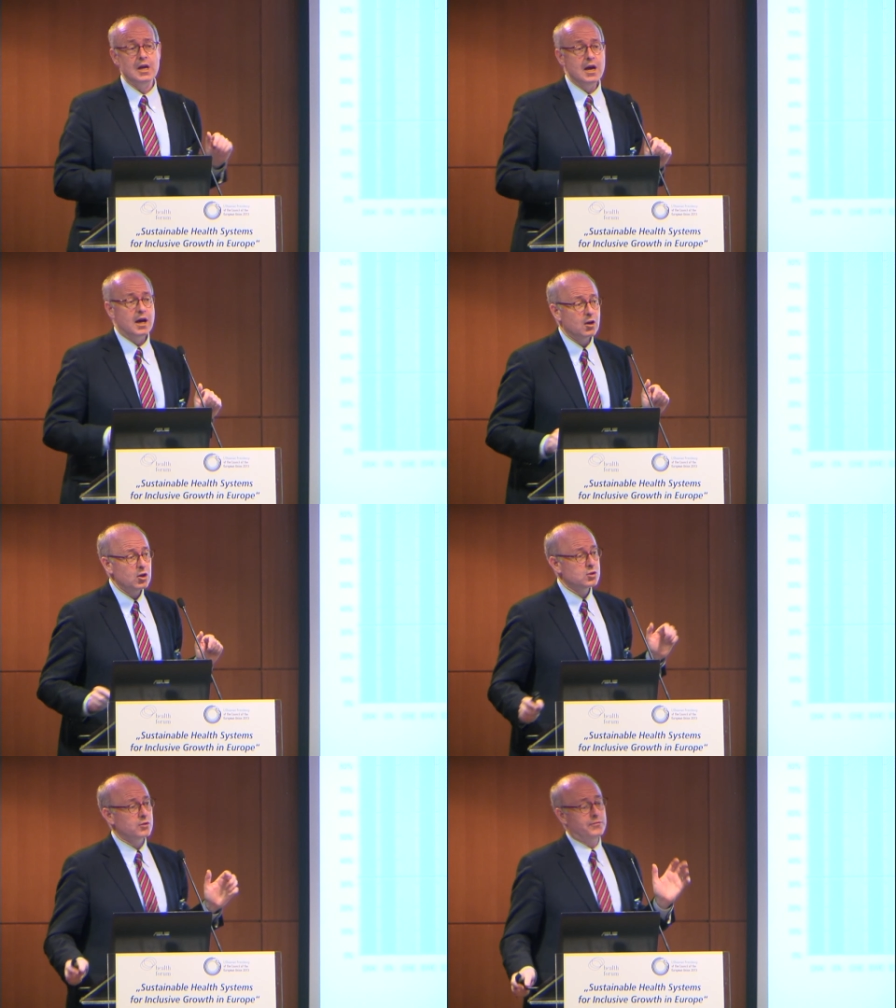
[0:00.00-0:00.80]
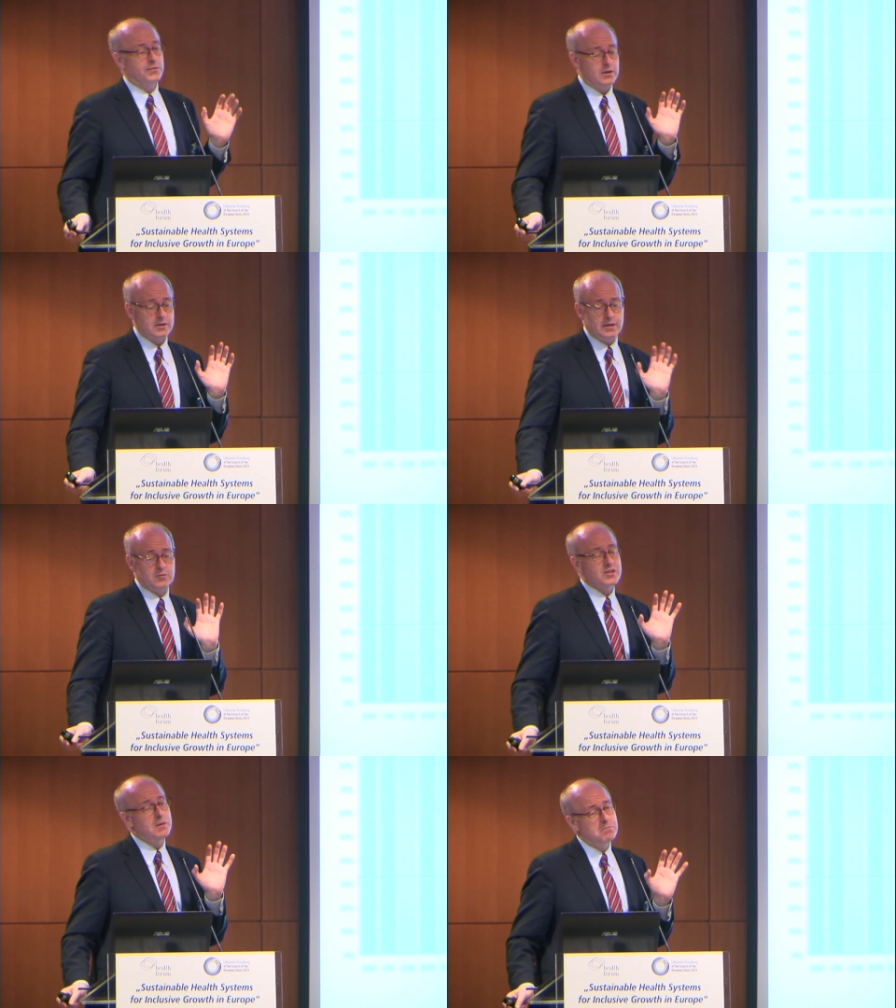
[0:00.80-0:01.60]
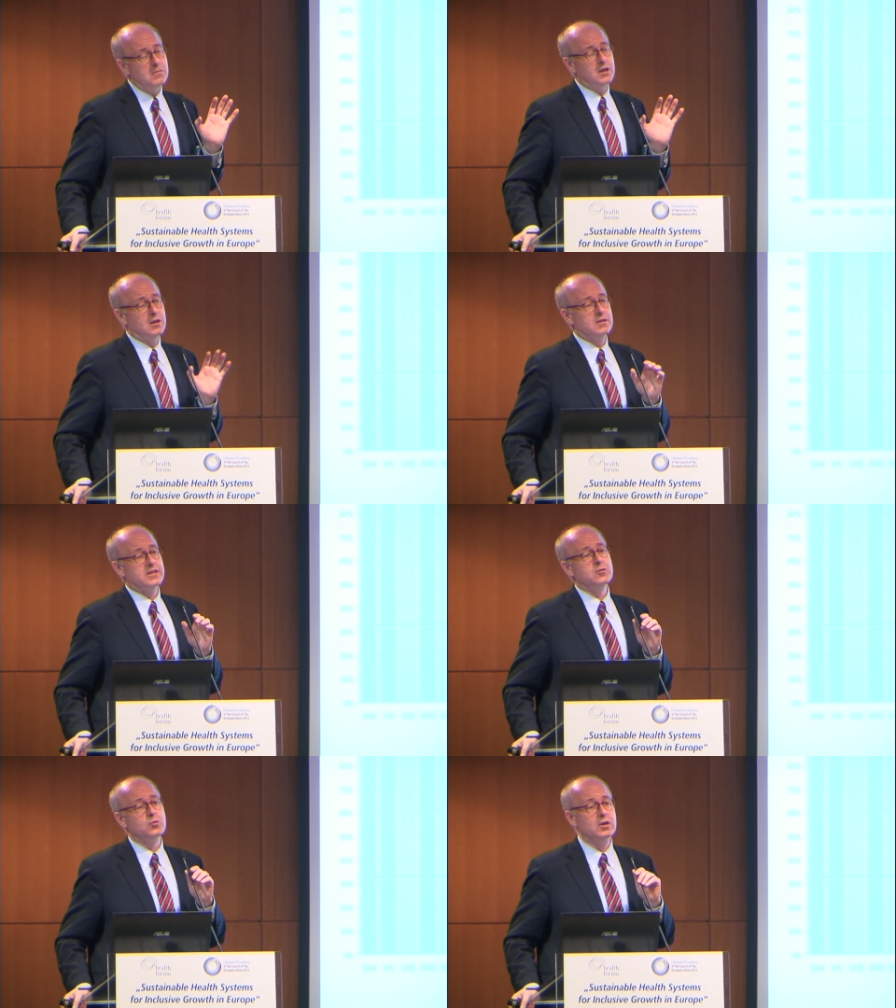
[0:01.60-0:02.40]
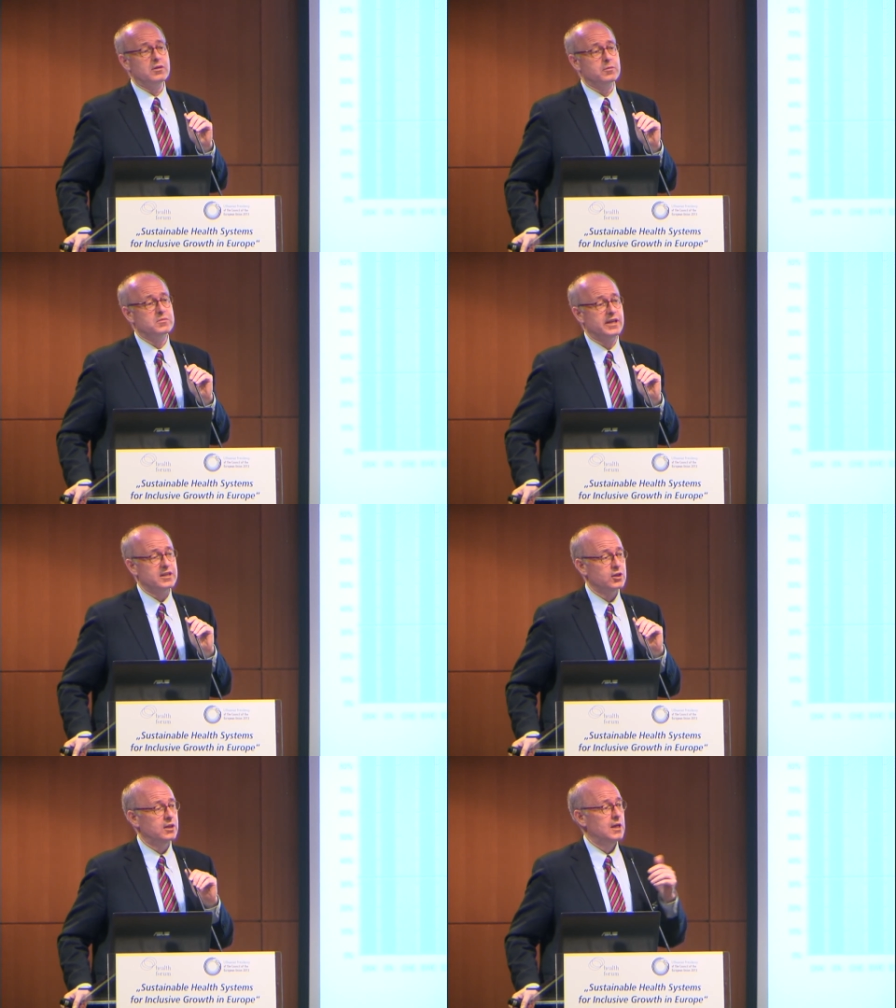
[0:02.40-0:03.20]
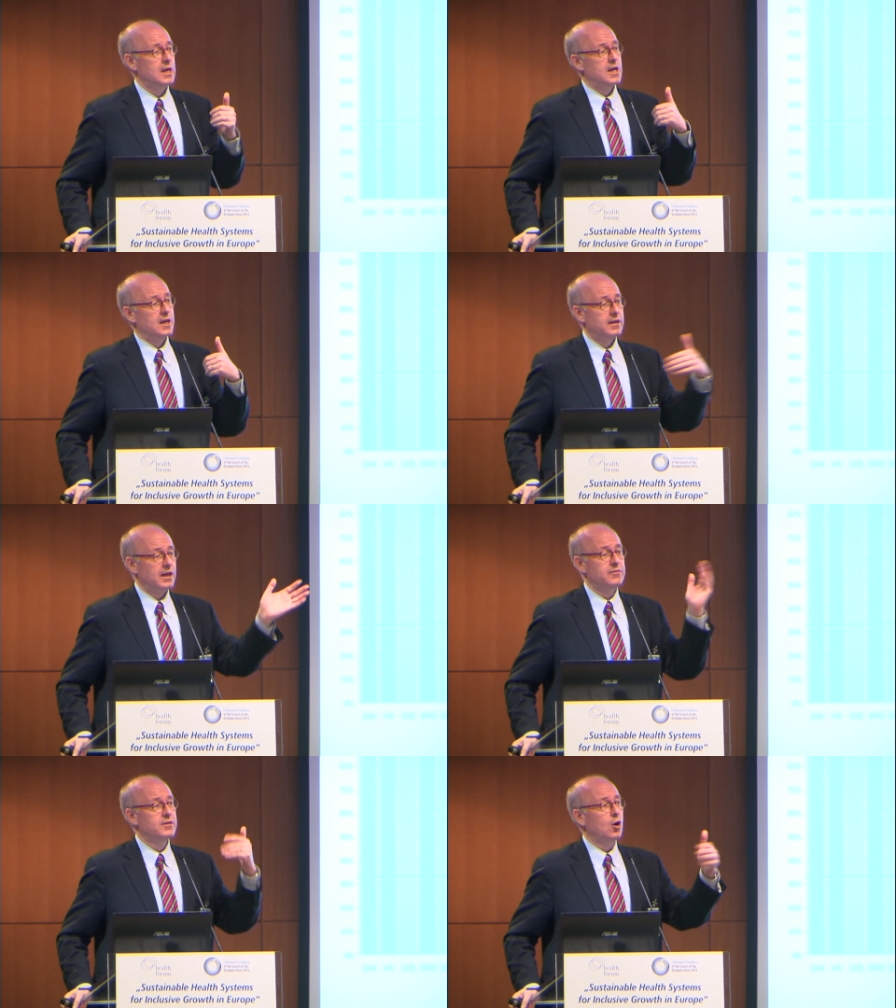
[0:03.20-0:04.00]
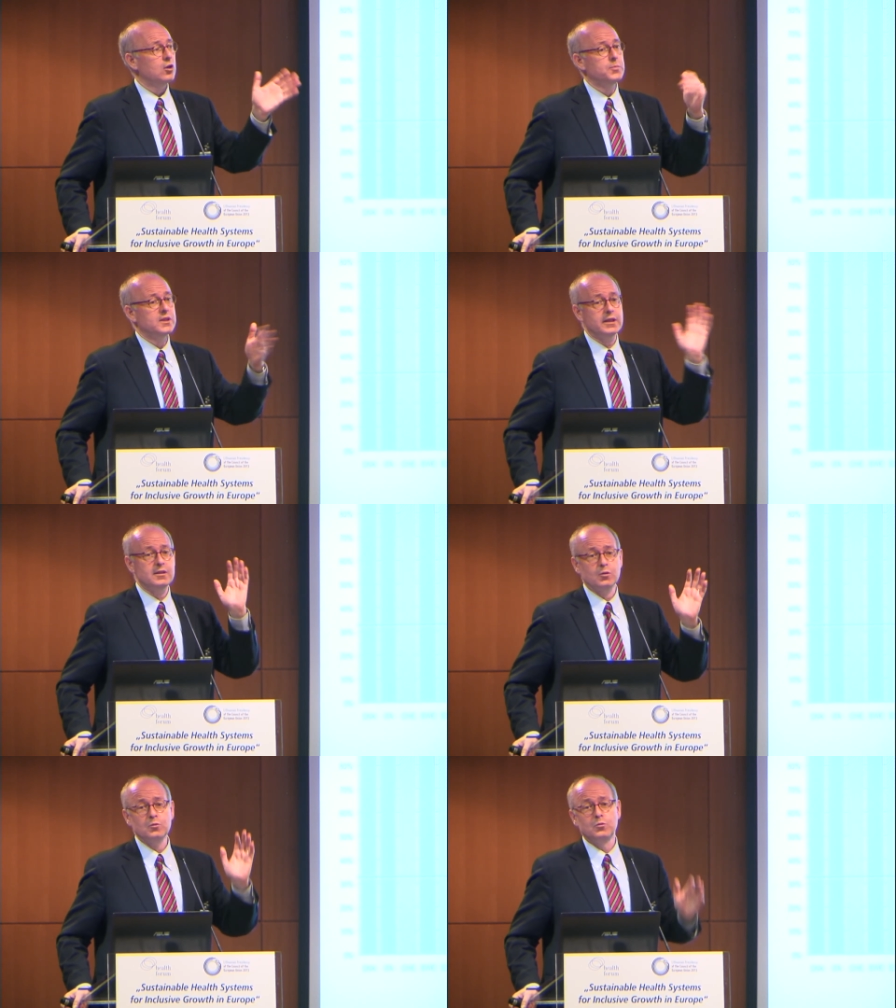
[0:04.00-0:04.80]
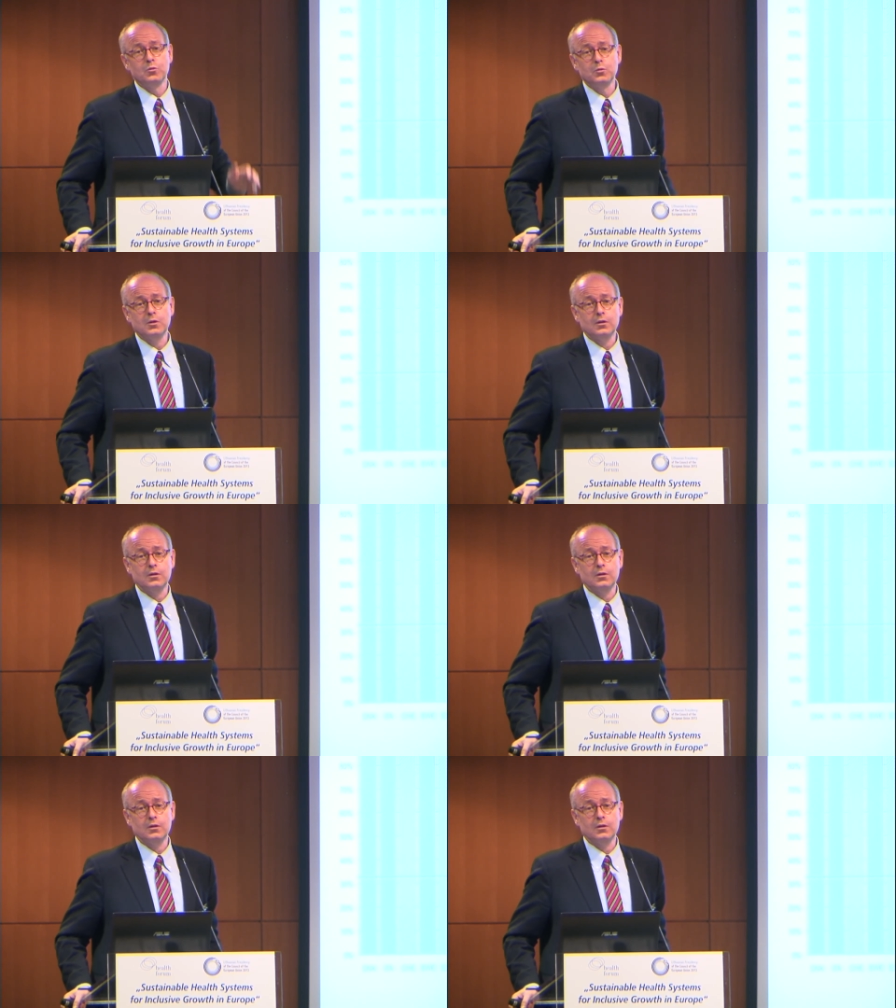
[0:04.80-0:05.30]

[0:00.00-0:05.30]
A lot of, some central governments actually gave the hot potato to